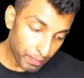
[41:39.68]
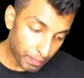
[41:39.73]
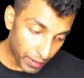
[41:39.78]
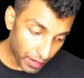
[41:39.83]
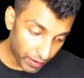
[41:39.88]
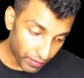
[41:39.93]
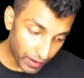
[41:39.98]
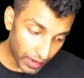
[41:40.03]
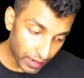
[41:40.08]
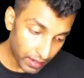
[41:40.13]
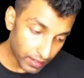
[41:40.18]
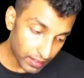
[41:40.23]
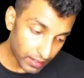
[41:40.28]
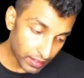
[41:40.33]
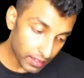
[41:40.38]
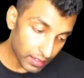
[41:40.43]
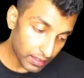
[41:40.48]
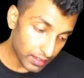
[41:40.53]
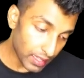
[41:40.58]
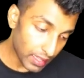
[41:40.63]

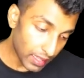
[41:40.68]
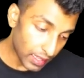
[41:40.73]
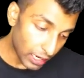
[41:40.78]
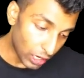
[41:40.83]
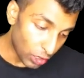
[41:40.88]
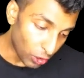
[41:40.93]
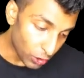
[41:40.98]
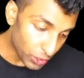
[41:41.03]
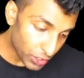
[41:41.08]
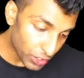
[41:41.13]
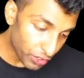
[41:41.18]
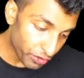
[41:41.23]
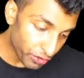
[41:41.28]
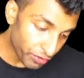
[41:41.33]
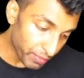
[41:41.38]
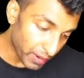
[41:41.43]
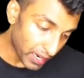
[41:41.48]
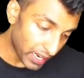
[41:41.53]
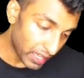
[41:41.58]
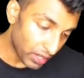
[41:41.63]
prevent the loss
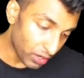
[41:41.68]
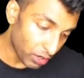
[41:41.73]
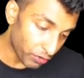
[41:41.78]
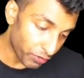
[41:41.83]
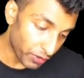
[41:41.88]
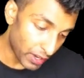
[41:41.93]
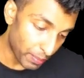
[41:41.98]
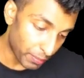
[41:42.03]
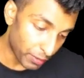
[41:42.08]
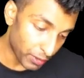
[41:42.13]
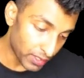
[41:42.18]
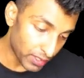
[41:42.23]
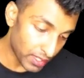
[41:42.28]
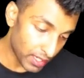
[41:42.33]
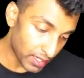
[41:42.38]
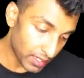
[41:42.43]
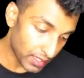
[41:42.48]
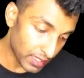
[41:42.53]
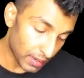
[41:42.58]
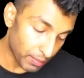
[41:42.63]
of money of
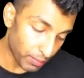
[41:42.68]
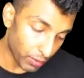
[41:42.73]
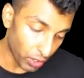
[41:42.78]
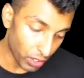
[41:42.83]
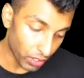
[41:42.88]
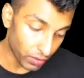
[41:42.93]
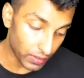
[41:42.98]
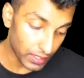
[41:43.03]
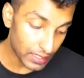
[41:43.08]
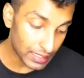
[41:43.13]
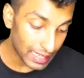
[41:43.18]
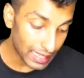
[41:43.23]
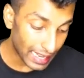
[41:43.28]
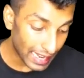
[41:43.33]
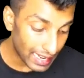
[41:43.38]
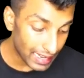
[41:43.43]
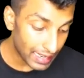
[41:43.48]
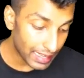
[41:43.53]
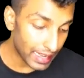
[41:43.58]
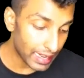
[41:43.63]
depositors and borrowers
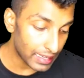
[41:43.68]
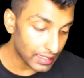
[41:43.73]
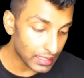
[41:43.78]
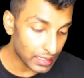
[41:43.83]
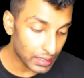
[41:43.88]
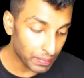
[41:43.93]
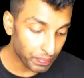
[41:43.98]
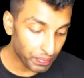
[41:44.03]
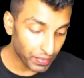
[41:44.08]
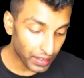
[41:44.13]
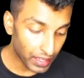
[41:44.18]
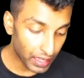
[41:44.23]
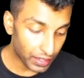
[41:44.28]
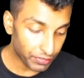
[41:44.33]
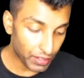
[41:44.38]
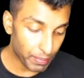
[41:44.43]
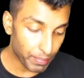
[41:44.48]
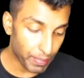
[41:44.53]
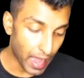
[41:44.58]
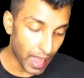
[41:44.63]
in case
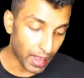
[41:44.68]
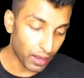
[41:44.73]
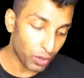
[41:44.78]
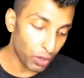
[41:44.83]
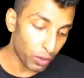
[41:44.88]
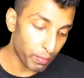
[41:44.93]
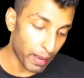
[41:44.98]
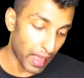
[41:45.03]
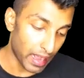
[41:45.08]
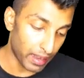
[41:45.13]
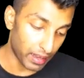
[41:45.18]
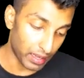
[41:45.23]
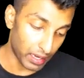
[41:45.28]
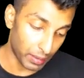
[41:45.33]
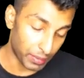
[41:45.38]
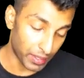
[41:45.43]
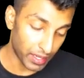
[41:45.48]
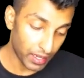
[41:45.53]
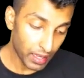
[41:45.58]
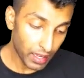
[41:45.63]
if the bank go
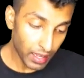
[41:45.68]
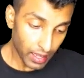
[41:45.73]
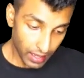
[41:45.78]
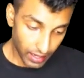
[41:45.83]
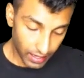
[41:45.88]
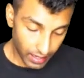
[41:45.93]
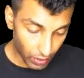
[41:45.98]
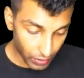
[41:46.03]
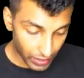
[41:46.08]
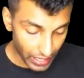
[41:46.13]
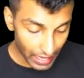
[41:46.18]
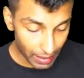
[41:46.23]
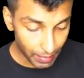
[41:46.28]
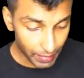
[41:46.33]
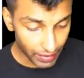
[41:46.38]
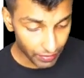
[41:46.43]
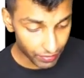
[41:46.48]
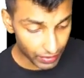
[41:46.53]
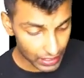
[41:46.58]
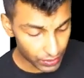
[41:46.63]
bankrupt. Now tell
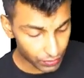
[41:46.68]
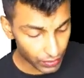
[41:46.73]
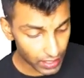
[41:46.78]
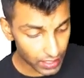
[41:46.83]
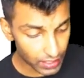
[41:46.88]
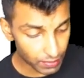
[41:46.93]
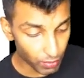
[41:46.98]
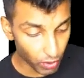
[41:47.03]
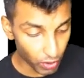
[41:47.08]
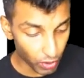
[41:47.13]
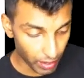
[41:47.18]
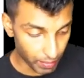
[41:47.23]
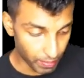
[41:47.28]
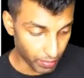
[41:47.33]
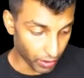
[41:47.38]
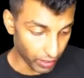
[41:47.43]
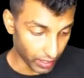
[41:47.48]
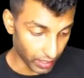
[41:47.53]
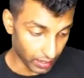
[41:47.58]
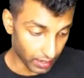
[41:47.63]
me, which one is more
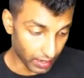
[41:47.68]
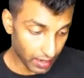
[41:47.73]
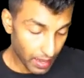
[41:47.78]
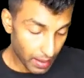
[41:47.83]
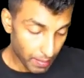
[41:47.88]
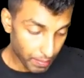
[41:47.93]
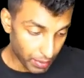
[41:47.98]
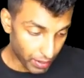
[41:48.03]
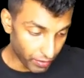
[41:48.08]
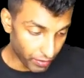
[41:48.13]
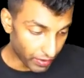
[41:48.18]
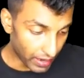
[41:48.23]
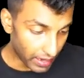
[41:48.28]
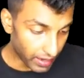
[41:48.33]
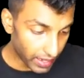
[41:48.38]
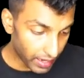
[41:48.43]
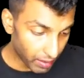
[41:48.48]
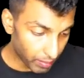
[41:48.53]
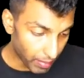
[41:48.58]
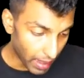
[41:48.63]
important?
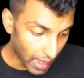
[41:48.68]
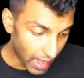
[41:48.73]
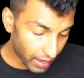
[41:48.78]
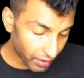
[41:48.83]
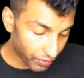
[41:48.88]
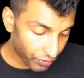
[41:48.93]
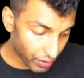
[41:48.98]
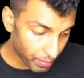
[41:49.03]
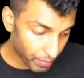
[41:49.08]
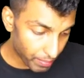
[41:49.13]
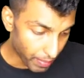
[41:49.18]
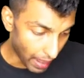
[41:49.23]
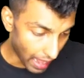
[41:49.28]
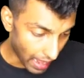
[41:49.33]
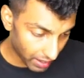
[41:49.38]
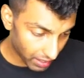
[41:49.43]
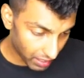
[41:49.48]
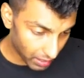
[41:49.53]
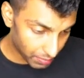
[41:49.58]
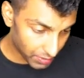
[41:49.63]
Preventing bank from
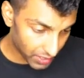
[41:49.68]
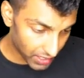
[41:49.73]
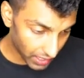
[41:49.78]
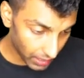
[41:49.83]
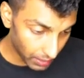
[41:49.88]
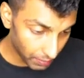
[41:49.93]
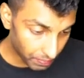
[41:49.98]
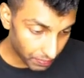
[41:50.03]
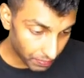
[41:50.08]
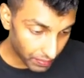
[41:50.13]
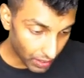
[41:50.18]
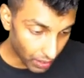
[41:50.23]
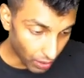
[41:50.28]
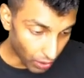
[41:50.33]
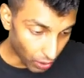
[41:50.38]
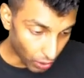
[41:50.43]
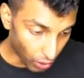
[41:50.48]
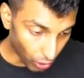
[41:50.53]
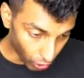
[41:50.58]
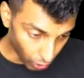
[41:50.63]
bankruptcy
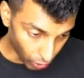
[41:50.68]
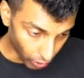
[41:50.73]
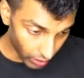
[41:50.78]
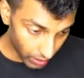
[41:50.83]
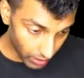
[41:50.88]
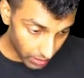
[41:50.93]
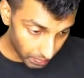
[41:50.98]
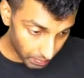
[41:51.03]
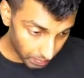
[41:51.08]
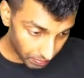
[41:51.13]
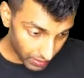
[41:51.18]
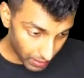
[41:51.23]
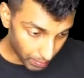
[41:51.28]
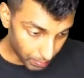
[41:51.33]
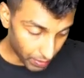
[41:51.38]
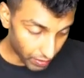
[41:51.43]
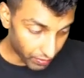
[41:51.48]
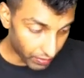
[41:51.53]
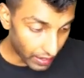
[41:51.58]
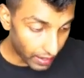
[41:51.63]
or
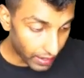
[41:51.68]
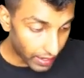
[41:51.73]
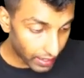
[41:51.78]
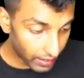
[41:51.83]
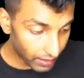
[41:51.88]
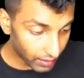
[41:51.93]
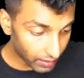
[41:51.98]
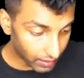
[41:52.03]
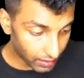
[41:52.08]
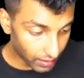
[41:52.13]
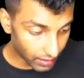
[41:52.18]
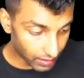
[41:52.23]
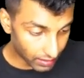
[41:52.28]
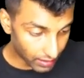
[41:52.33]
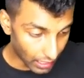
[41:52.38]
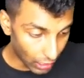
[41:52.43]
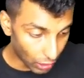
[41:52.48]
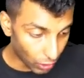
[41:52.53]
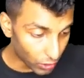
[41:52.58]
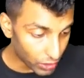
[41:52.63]
preventing
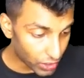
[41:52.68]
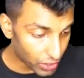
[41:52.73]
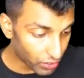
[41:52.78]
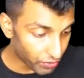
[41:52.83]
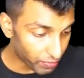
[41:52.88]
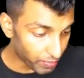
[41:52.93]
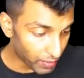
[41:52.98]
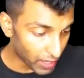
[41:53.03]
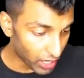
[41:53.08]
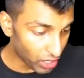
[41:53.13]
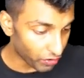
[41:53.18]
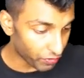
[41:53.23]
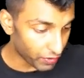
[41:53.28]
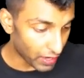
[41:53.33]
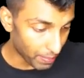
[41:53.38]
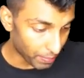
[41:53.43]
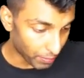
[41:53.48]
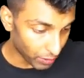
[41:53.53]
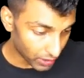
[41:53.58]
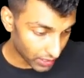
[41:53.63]
the loss of money of
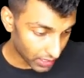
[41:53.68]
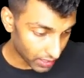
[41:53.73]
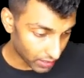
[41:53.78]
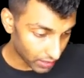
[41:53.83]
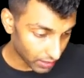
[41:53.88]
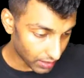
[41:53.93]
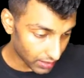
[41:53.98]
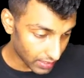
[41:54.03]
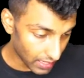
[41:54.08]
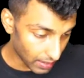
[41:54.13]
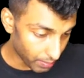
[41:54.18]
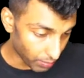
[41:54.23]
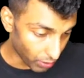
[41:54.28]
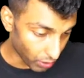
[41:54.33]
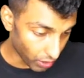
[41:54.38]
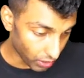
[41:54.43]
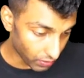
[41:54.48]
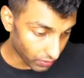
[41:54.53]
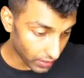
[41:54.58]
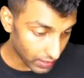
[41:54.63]
depositors and
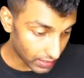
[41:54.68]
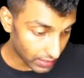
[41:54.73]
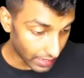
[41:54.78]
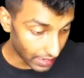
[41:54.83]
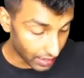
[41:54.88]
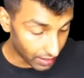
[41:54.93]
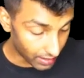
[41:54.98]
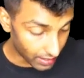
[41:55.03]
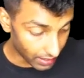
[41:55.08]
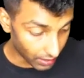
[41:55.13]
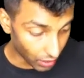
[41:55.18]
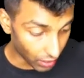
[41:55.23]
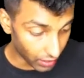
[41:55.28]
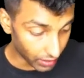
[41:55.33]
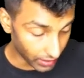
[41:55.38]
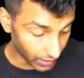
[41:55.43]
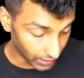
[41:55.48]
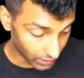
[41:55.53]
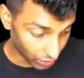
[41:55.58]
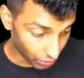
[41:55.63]
borrowers in the
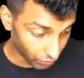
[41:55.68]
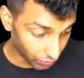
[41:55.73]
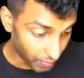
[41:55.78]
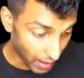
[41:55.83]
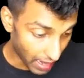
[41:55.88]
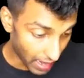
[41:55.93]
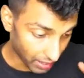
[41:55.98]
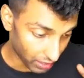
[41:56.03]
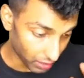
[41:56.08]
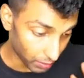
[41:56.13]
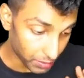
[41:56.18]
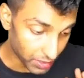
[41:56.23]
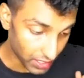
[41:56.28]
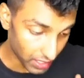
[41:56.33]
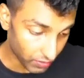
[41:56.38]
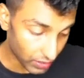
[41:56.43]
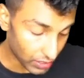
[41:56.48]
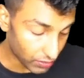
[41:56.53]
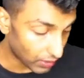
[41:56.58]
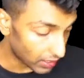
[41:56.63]
context of
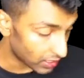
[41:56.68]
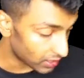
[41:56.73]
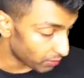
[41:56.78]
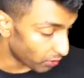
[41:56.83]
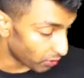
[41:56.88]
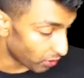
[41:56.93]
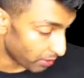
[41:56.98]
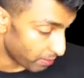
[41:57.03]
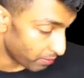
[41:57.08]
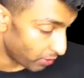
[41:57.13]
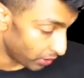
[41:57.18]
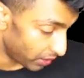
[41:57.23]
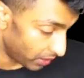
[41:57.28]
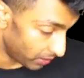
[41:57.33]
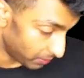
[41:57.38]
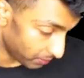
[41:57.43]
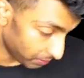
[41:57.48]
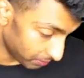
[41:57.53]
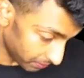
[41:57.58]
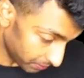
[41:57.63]
bankruptcy? Which one is more
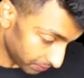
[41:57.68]
important?